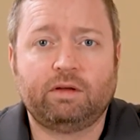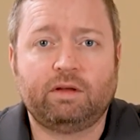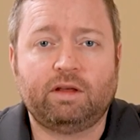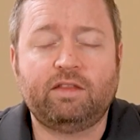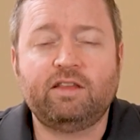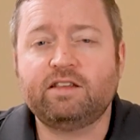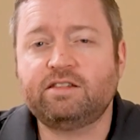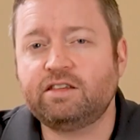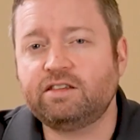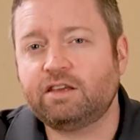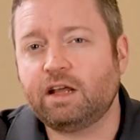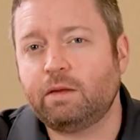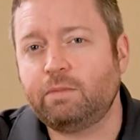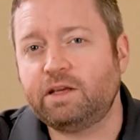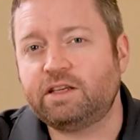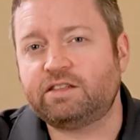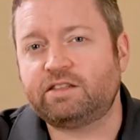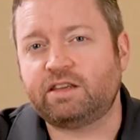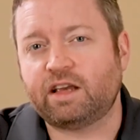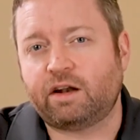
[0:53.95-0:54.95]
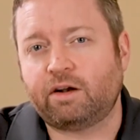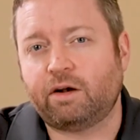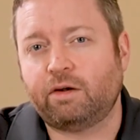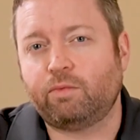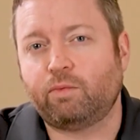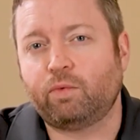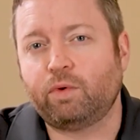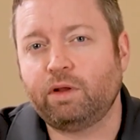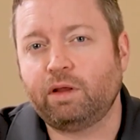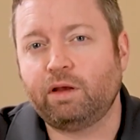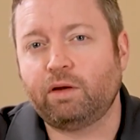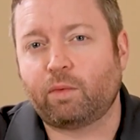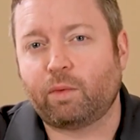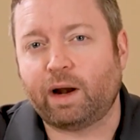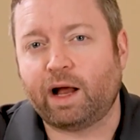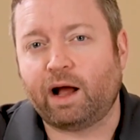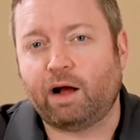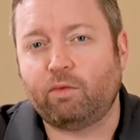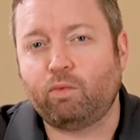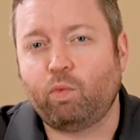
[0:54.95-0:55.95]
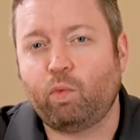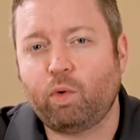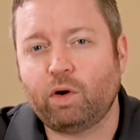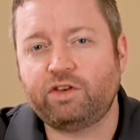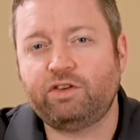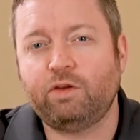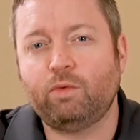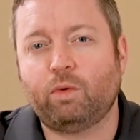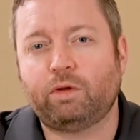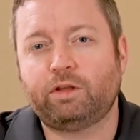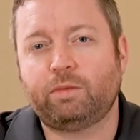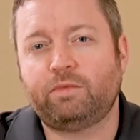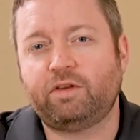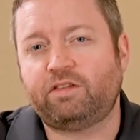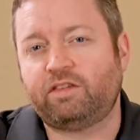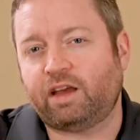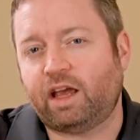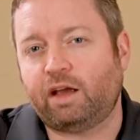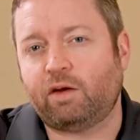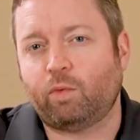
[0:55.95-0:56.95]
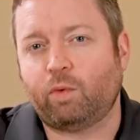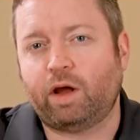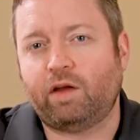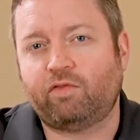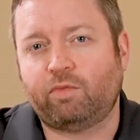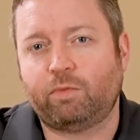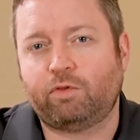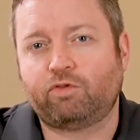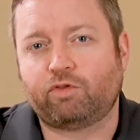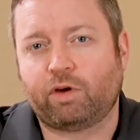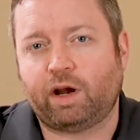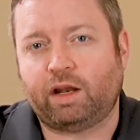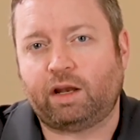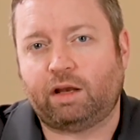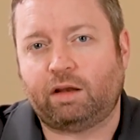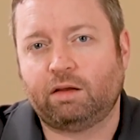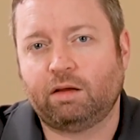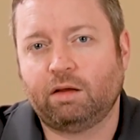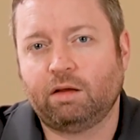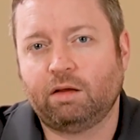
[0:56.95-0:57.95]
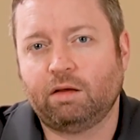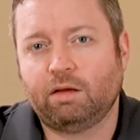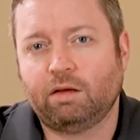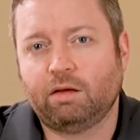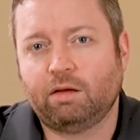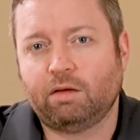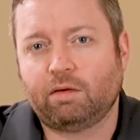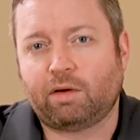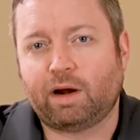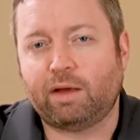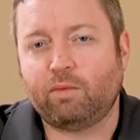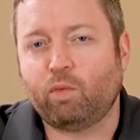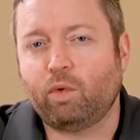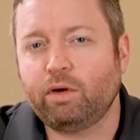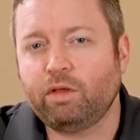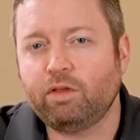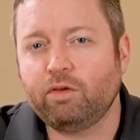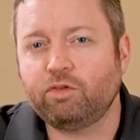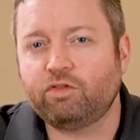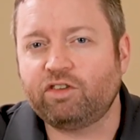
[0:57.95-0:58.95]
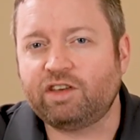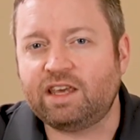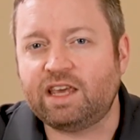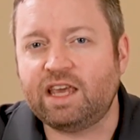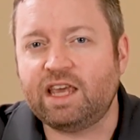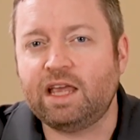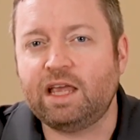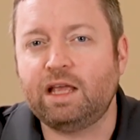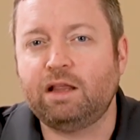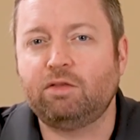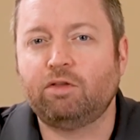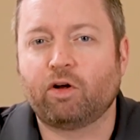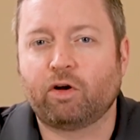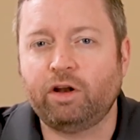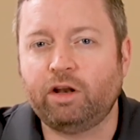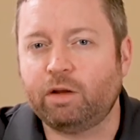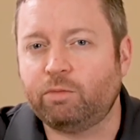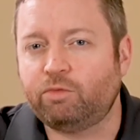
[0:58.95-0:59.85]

And this is going to be centered really around what do you want them to take away from the training, right? What are those key learning